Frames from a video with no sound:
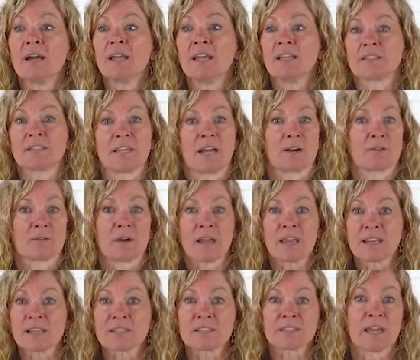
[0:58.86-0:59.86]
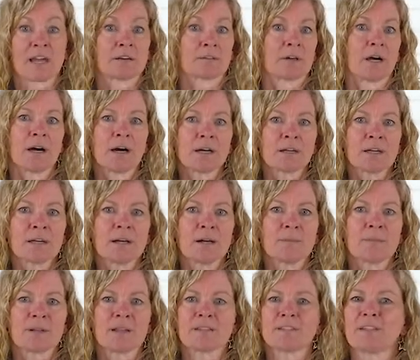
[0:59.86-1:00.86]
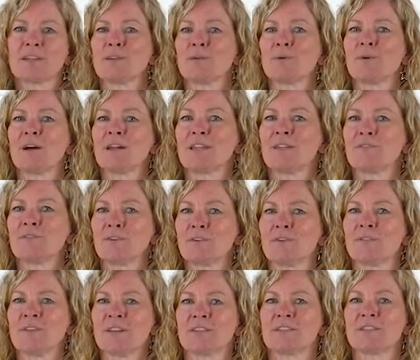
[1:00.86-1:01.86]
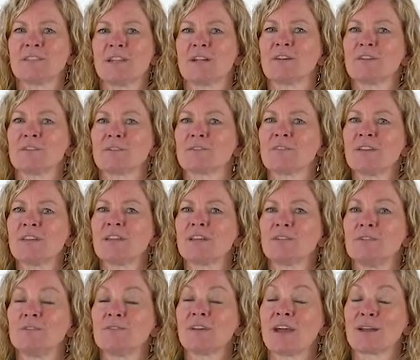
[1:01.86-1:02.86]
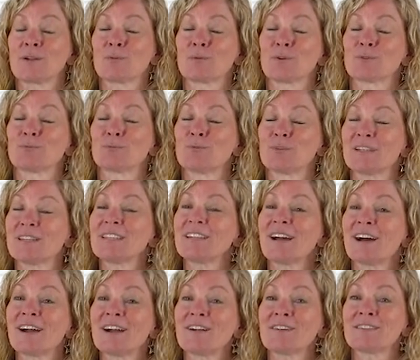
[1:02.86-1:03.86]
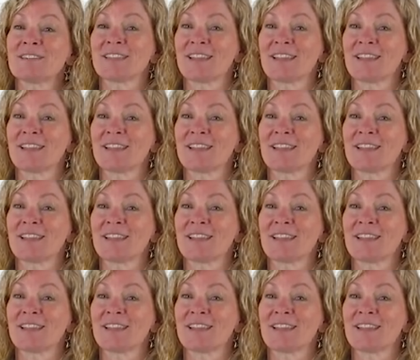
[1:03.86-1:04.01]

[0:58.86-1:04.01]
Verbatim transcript: It's not right, it's not wrong, but I'll tell you what, if you're a vegetarian or vegan, you've got to work really hard